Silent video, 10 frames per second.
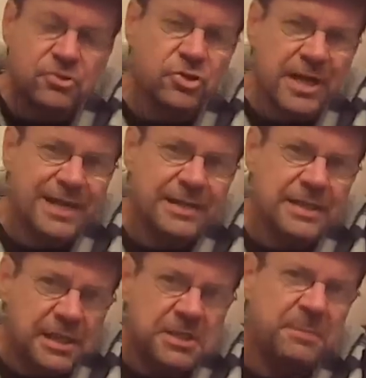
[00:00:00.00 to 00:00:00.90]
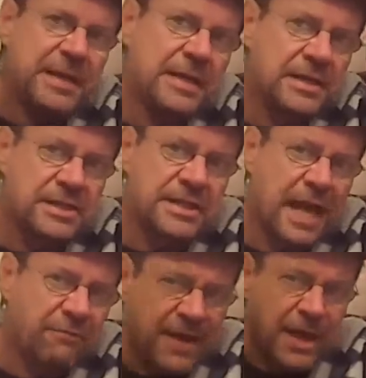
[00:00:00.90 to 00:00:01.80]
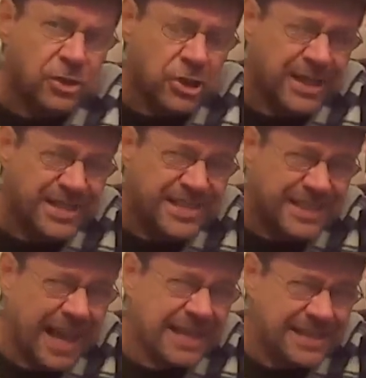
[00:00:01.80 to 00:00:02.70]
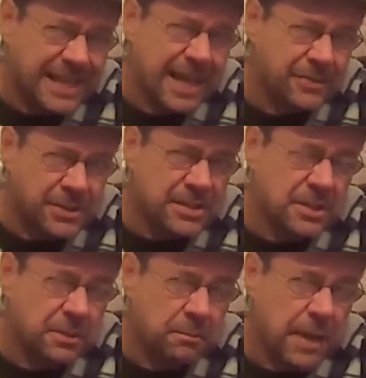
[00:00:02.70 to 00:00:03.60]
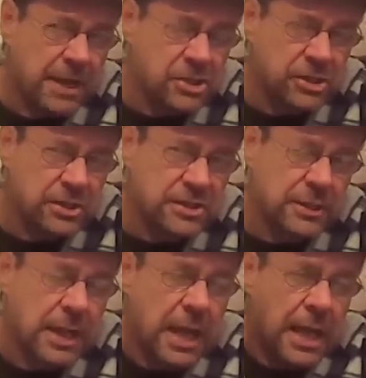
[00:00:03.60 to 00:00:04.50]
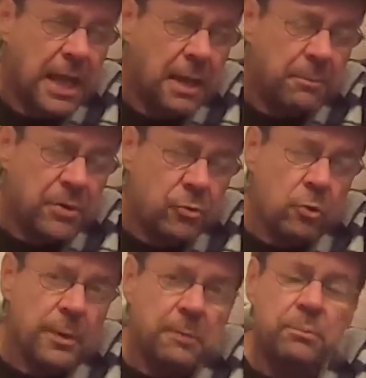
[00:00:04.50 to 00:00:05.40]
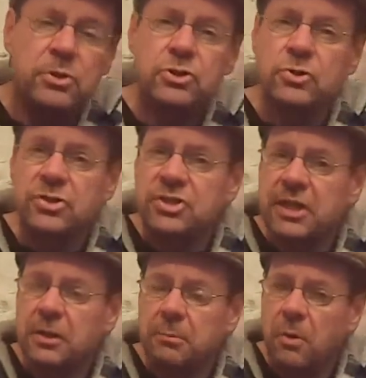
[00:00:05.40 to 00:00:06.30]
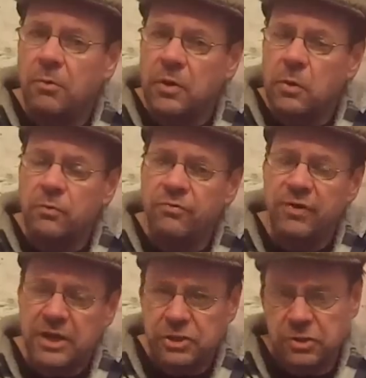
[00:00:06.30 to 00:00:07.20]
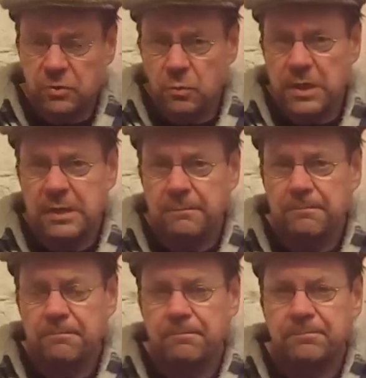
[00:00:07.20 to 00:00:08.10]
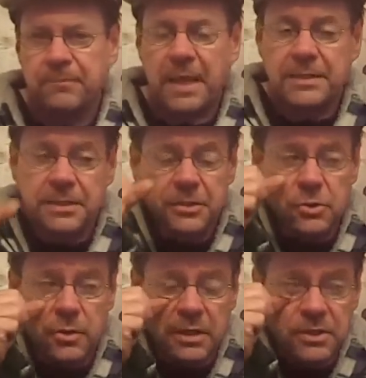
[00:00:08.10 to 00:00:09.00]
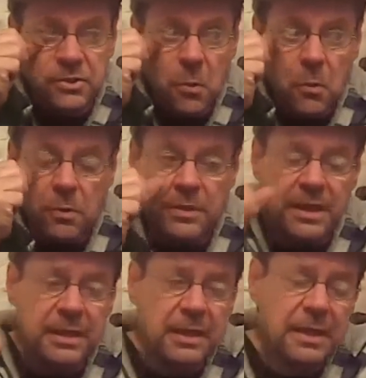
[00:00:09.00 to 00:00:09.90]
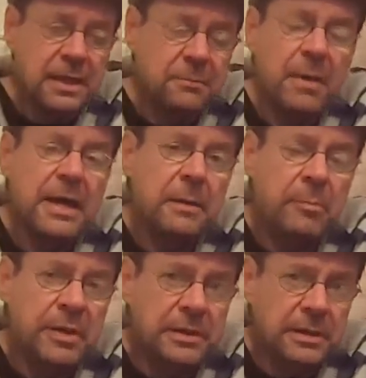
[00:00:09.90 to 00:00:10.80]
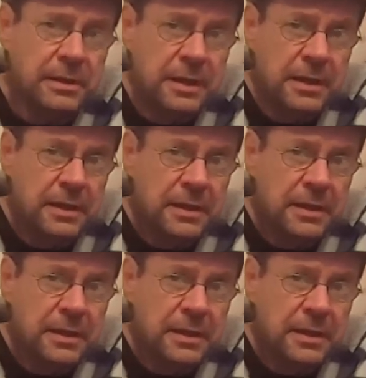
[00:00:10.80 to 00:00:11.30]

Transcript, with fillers: trained, experienced staff actually standing at the still, managing the still. Benromach produced single malt the old-fashioned way. And in doing so, they, in my opinion,